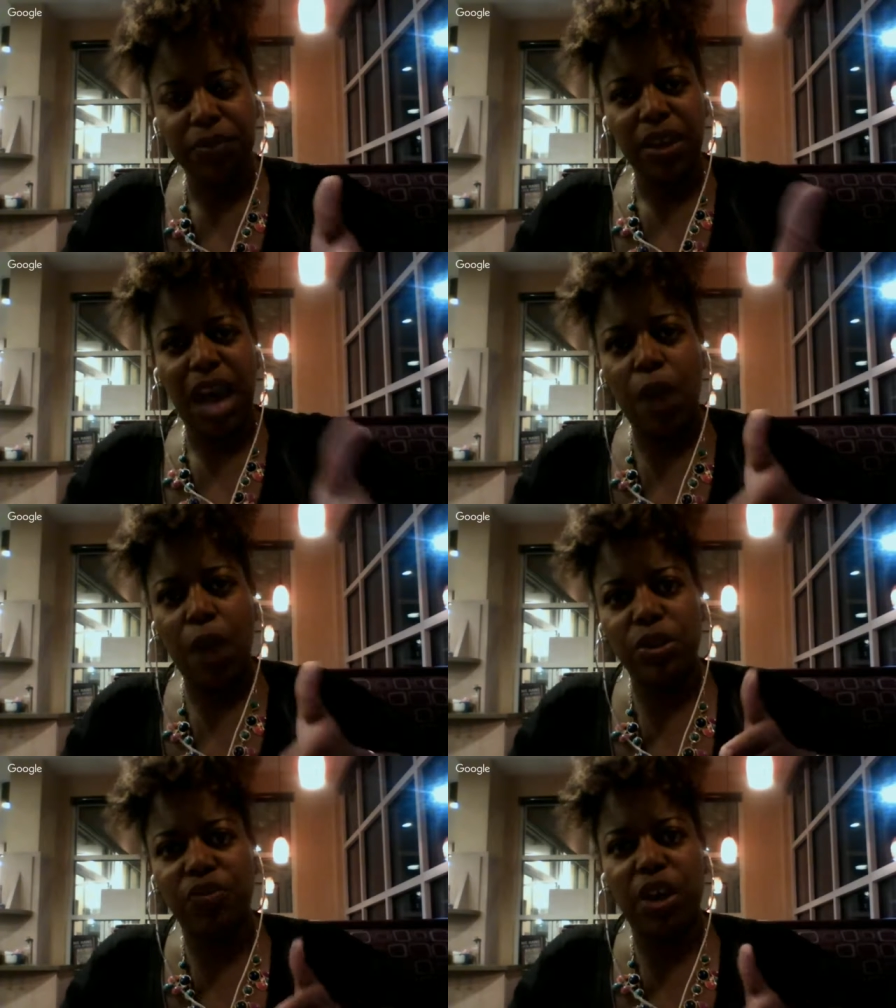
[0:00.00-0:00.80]
I was
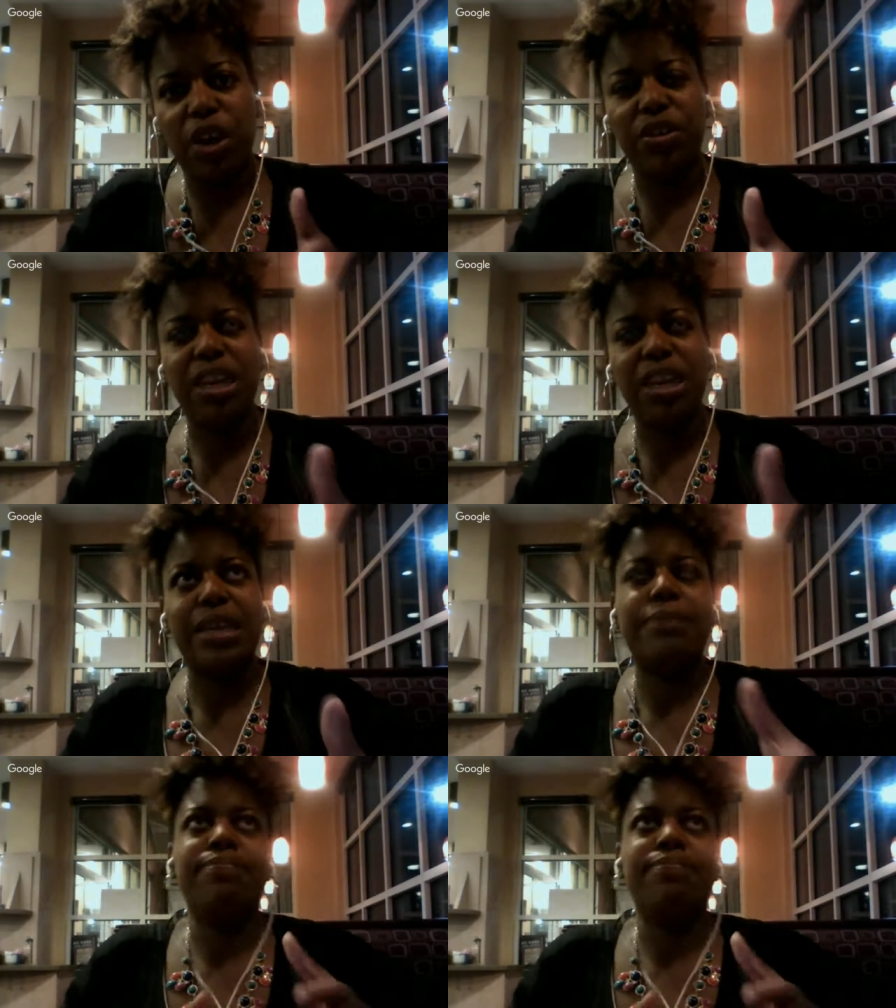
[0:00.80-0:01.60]
very
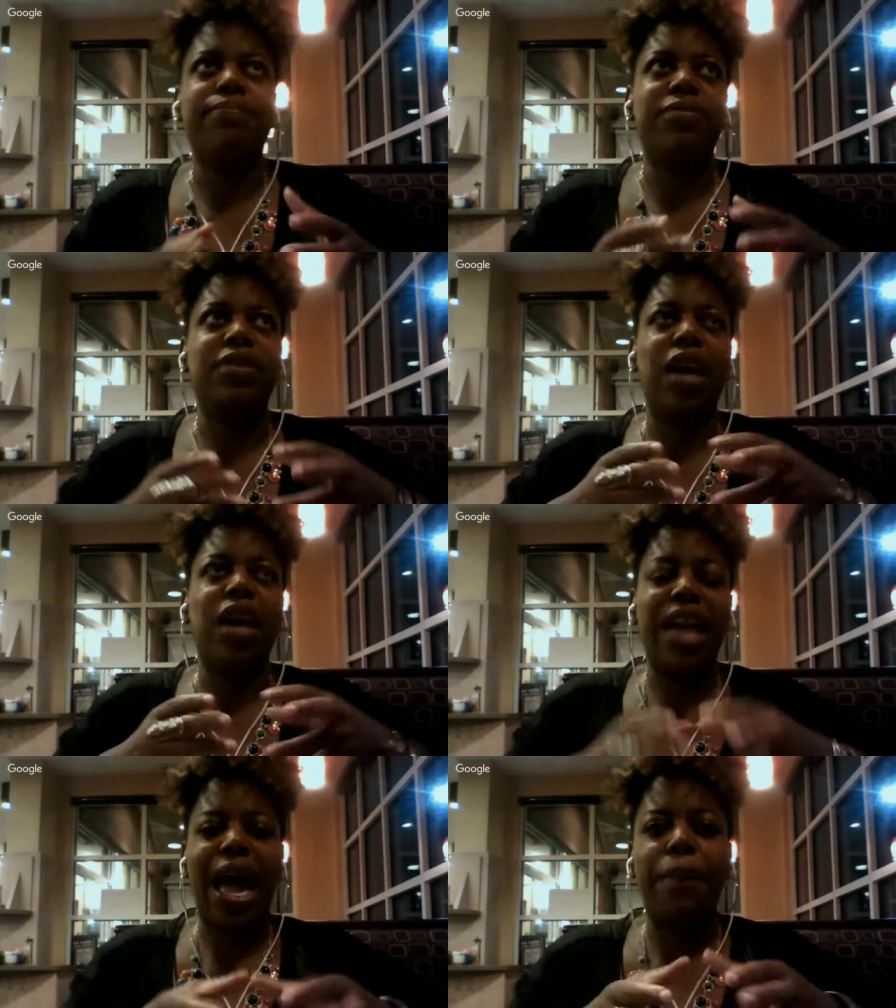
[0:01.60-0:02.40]

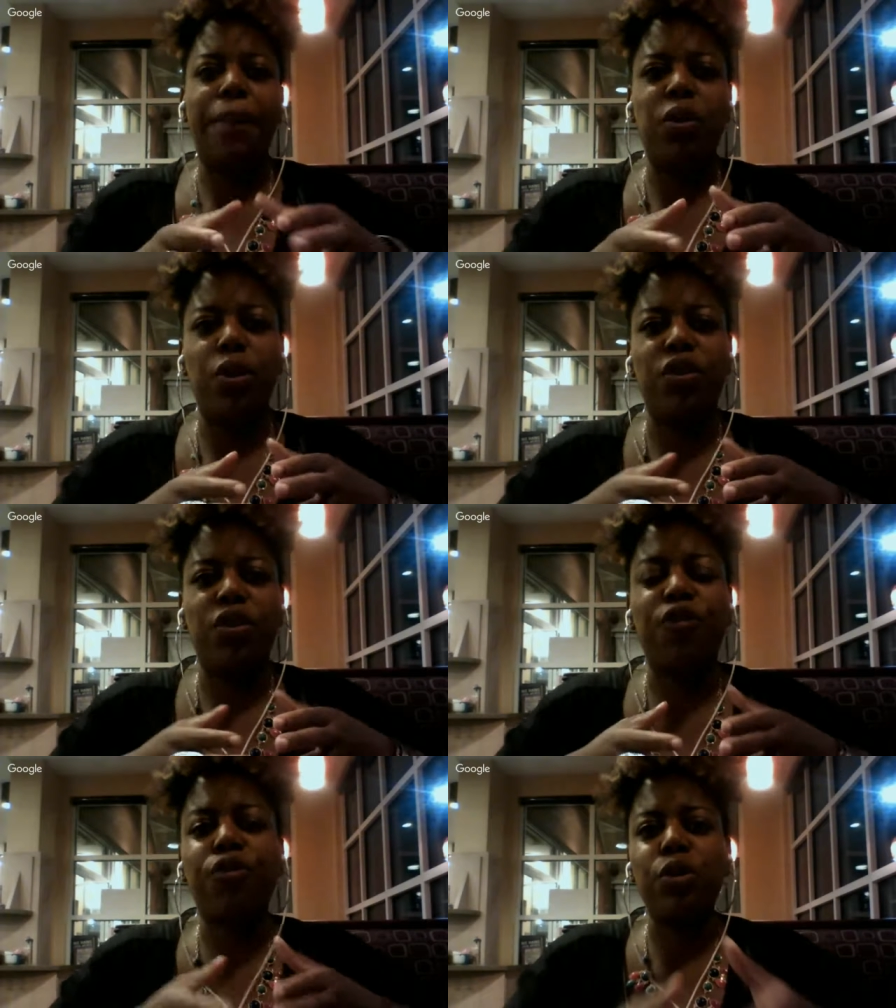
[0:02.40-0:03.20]
unhappy with the
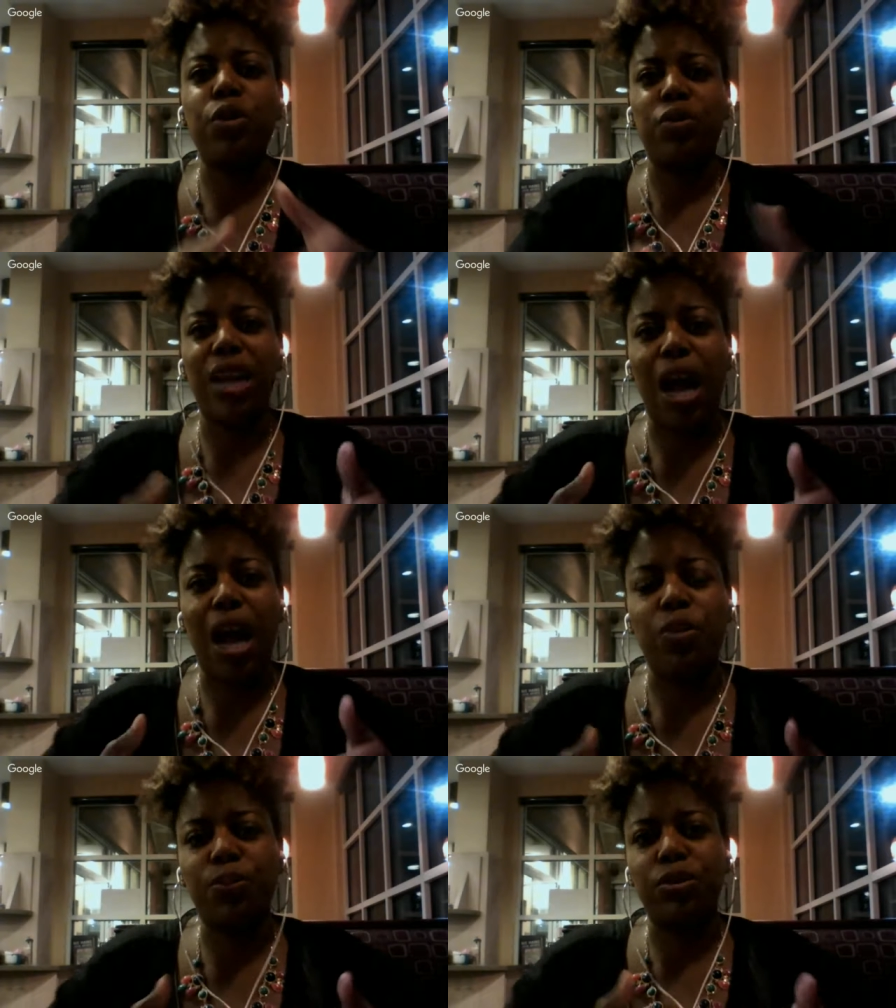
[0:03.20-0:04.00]
fruit that I was
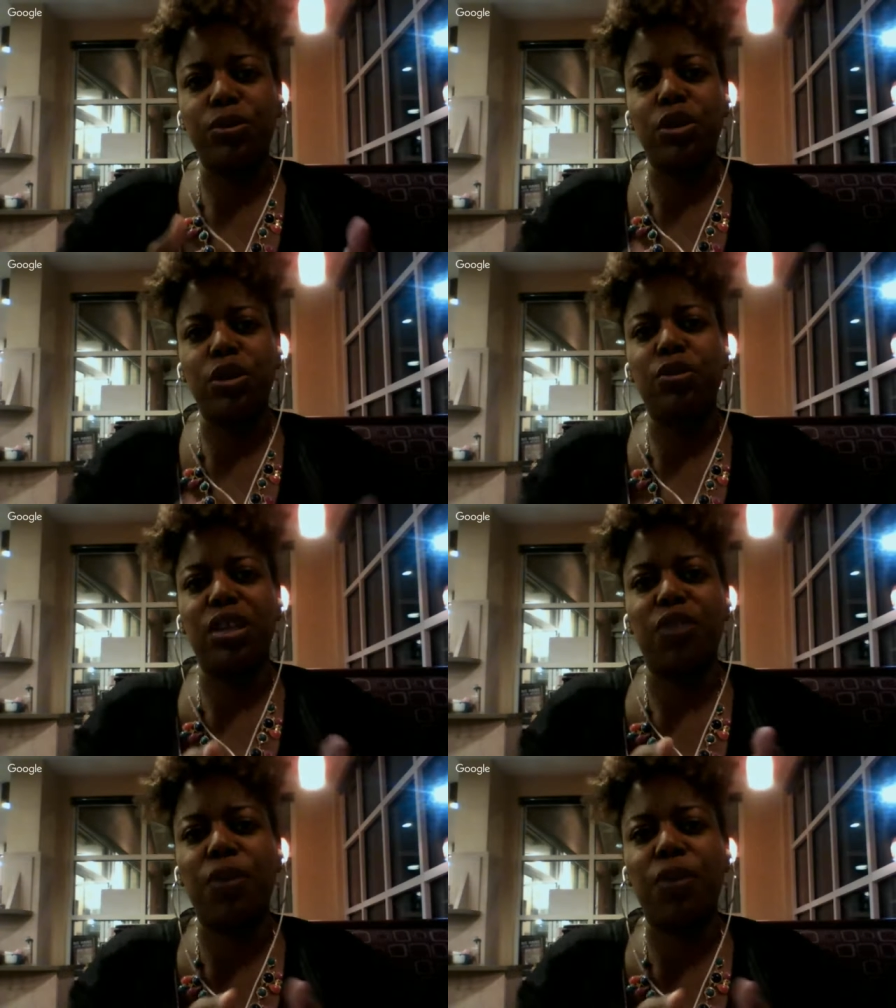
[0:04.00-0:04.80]
producing
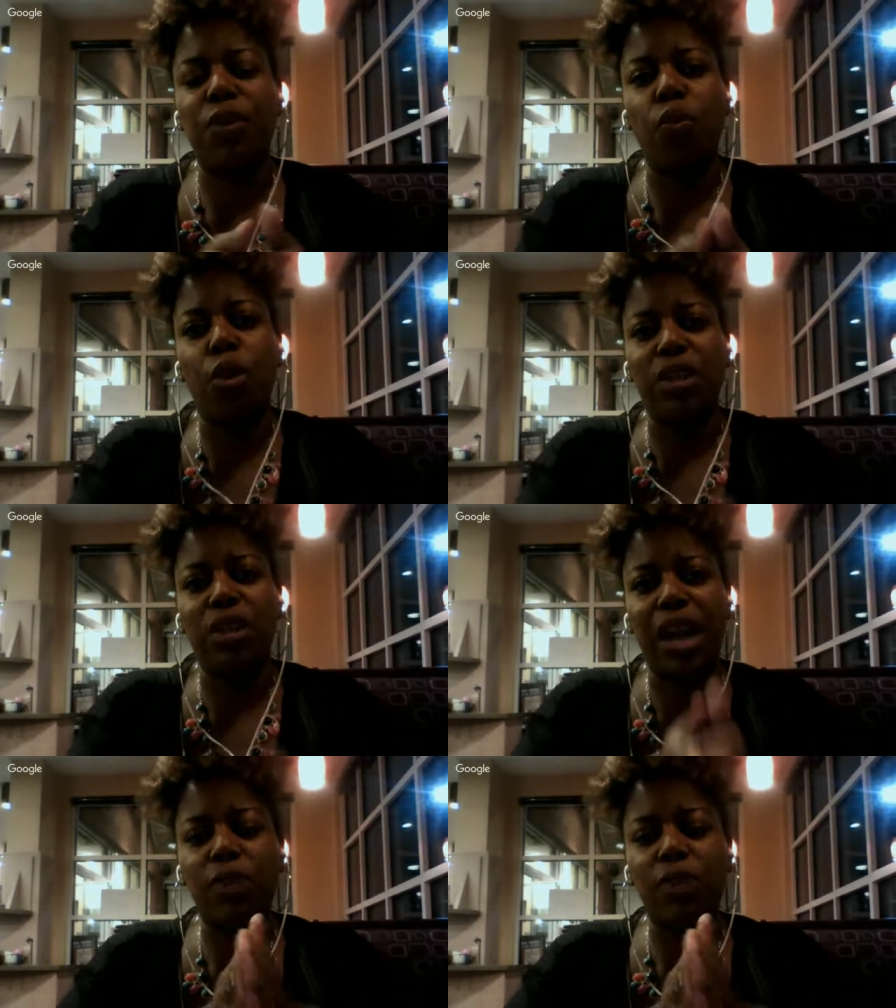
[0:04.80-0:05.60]
from the work that I
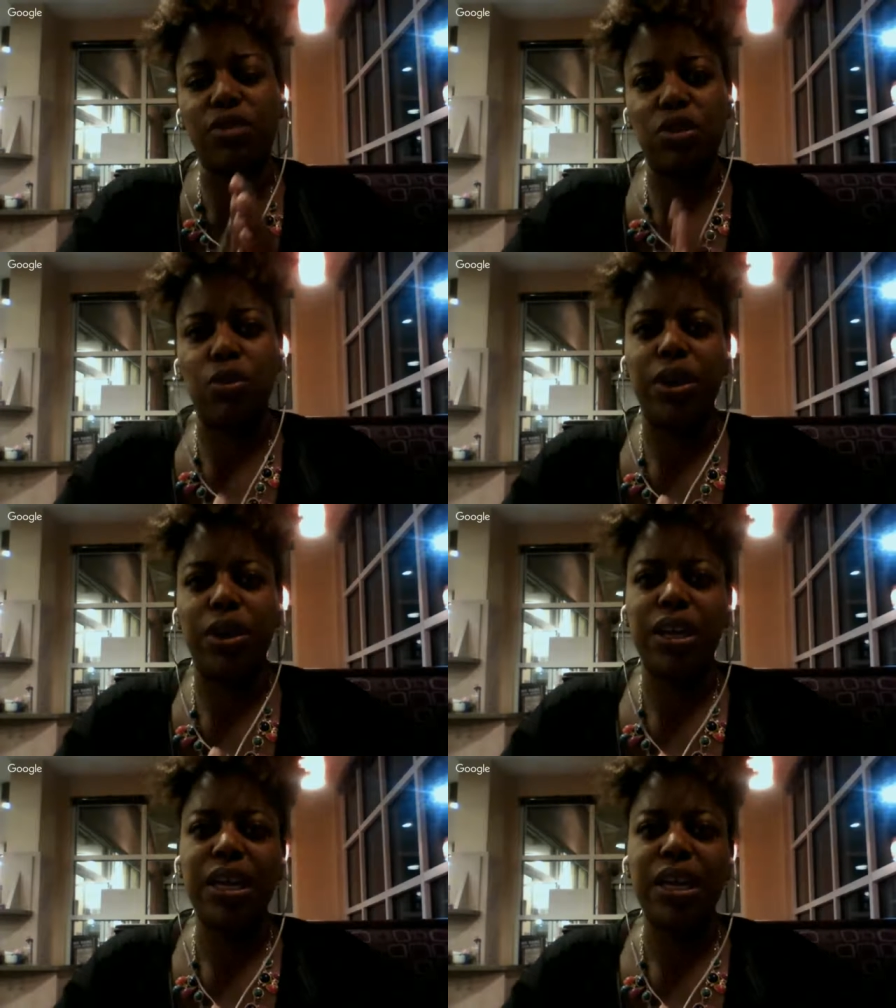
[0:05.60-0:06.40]
was doing.
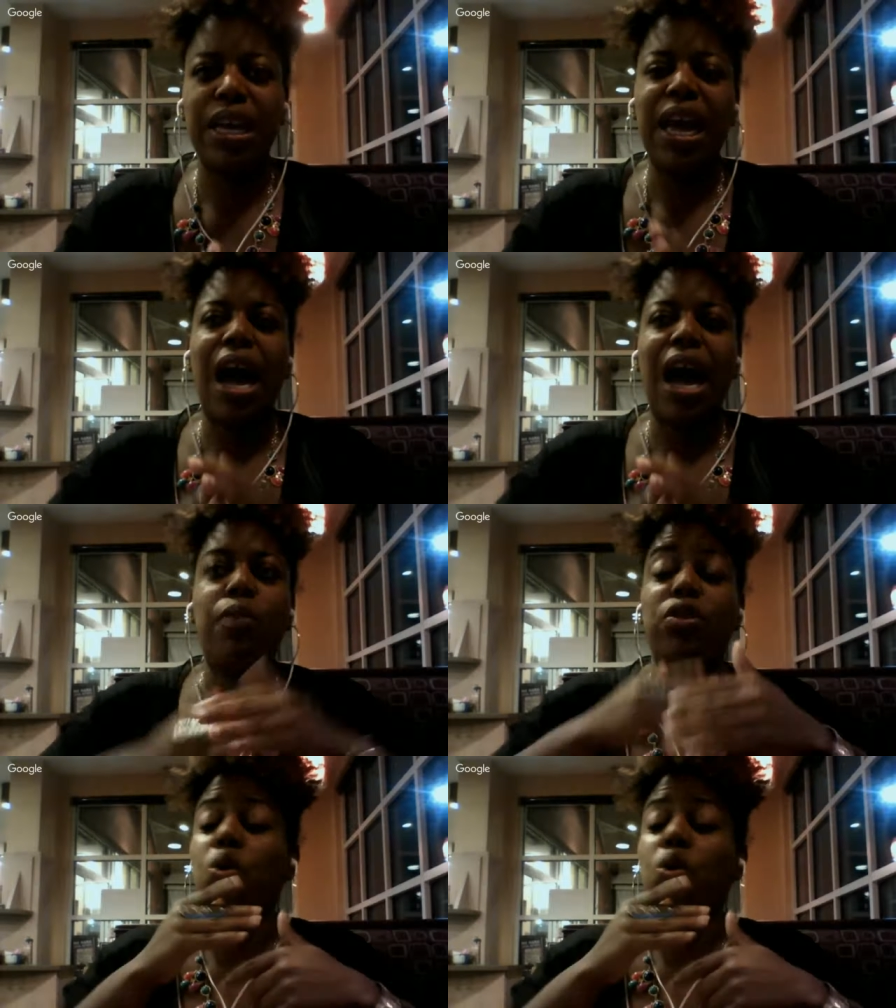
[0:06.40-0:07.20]
I was
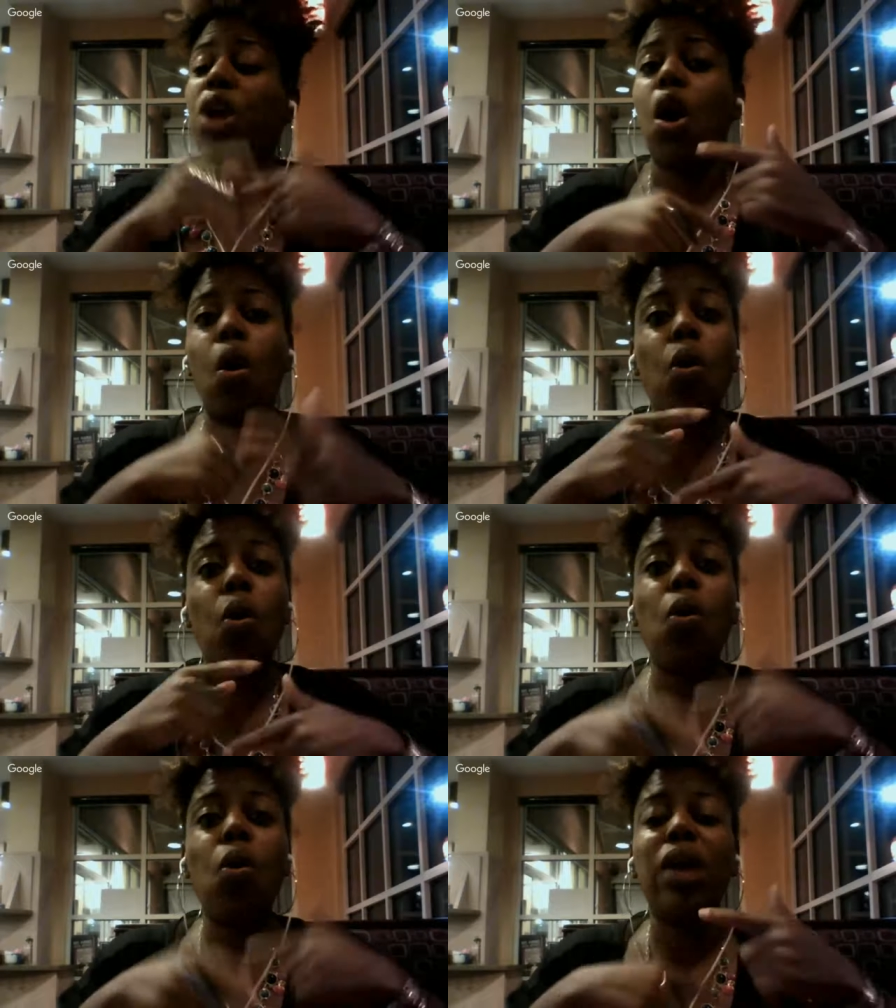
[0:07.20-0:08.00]
doing a whole
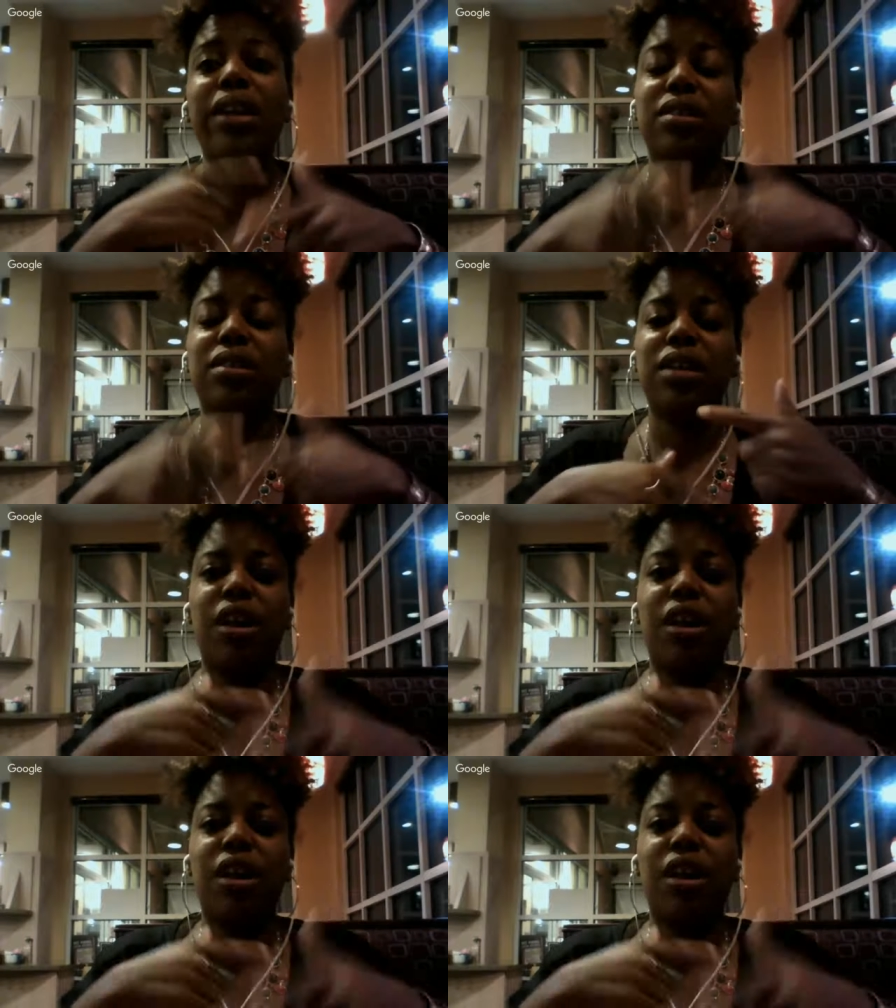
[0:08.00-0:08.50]
lot of stuff.